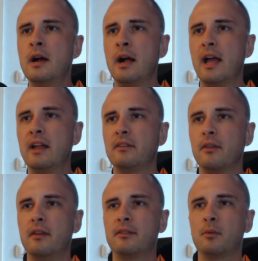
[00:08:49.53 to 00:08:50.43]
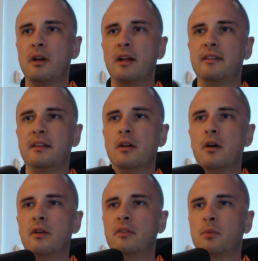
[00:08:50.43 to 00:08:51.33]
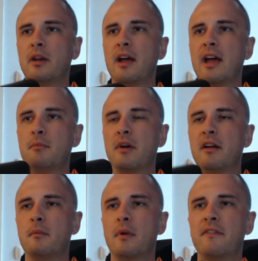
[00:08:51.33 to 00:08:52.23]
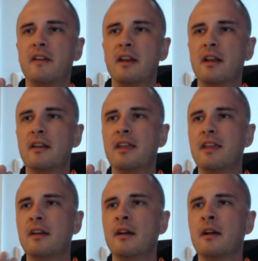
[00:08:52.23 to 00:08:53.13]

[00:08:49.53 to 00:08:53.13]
And so this one I did notice when I had my feet under here